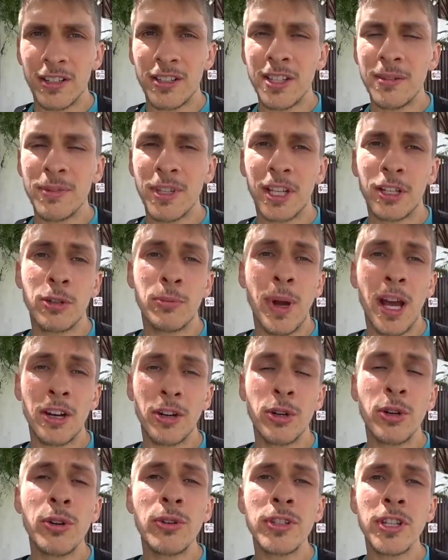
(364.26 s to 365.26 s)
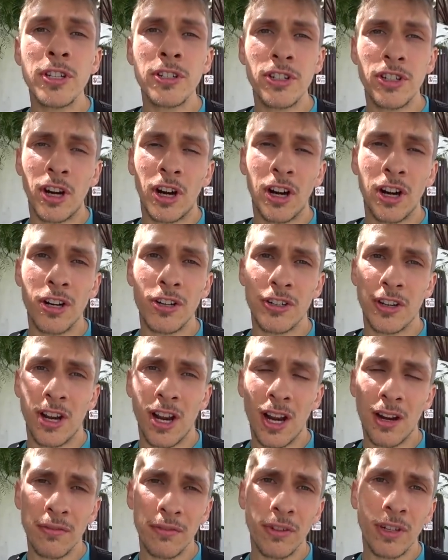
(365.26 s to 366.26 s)
It seems like no matter who's in charge,
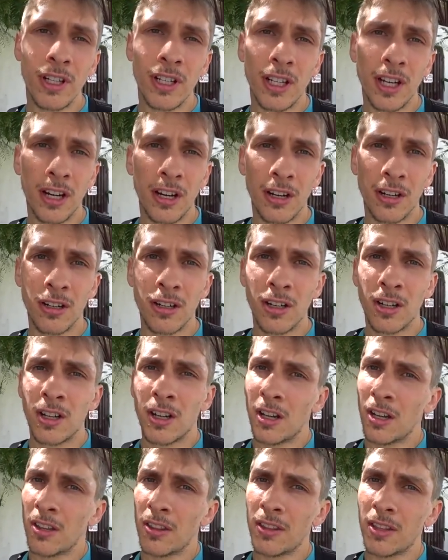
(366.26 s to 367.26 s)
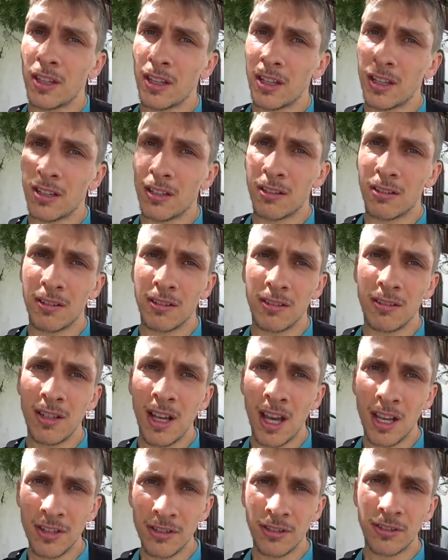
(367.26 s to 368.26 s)
every year the
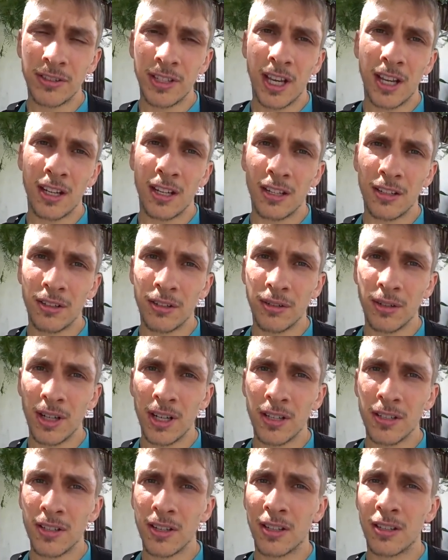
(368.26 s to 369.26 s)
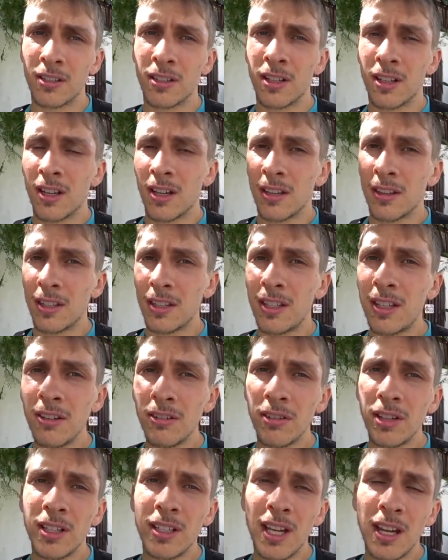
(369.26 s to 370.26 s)
national debt increase and the
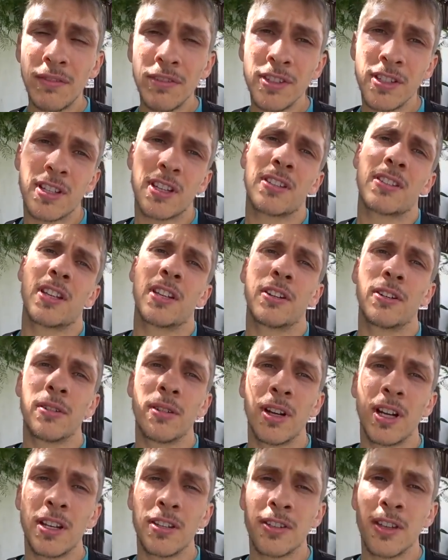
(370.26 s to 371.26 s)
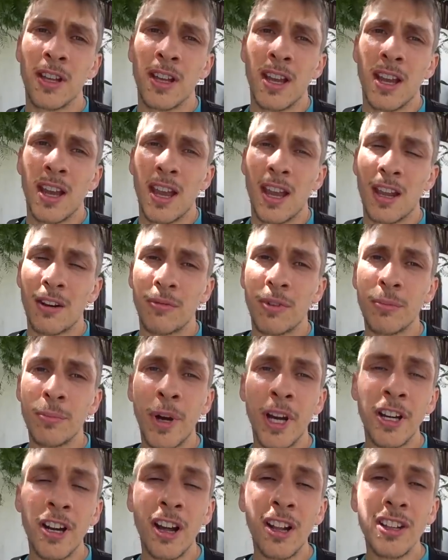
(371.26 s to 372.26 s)
yearly deficits increase. And with
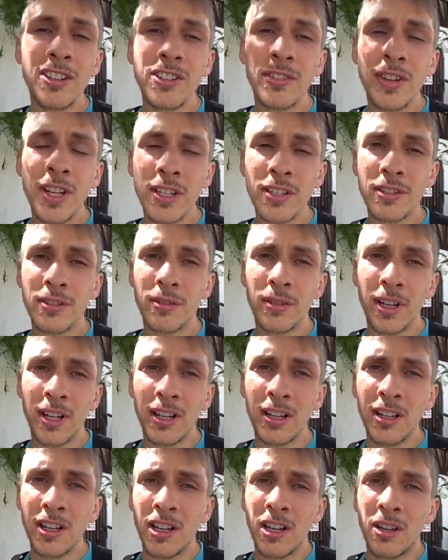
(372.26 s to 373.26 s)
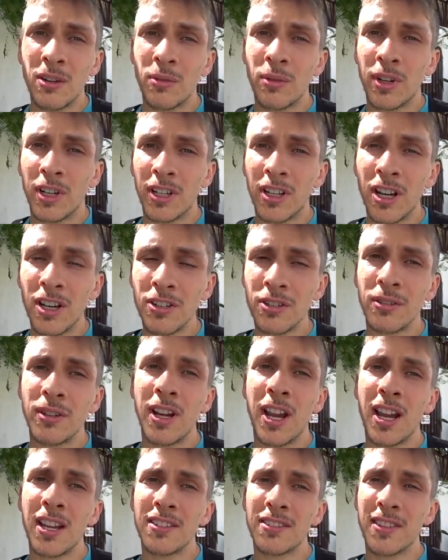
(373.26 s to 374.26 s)
my knowledge of history, when a country
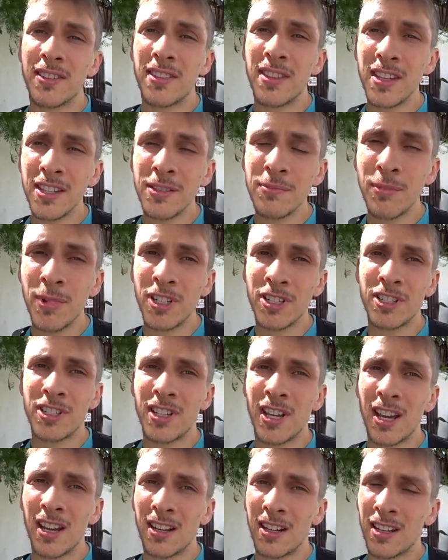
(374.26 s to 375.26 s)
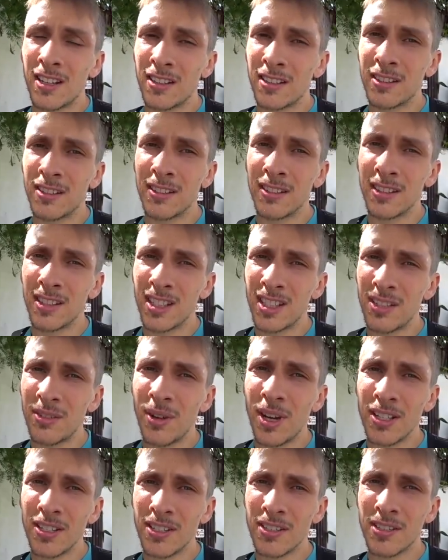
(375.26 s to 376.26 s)
has this much debt and the
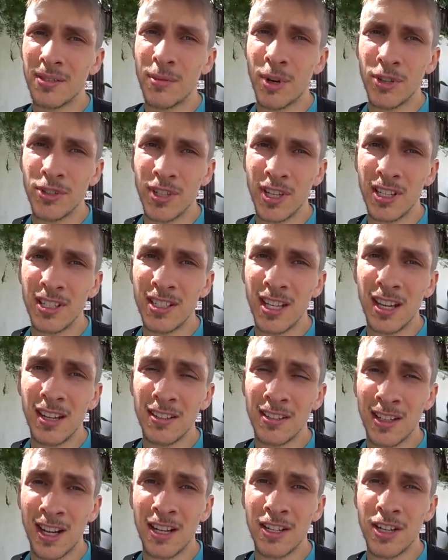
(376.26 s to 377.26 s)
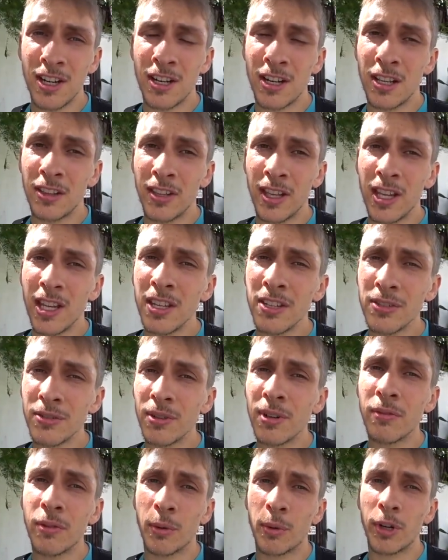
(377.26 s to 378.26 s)
US is the most indebted nation in the
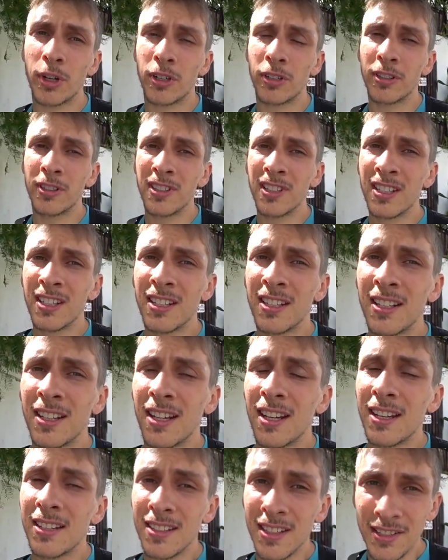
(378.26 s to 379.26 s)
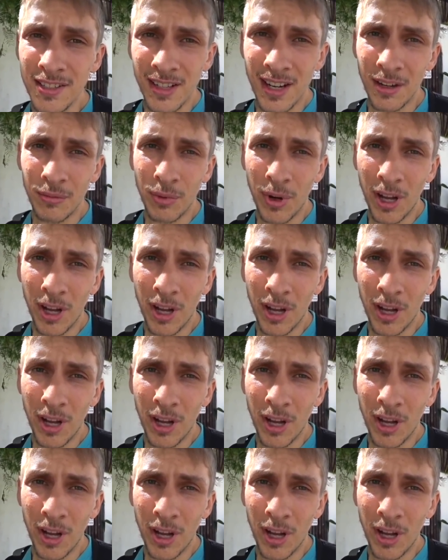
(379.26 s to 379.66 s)
history of the world, it doesn't end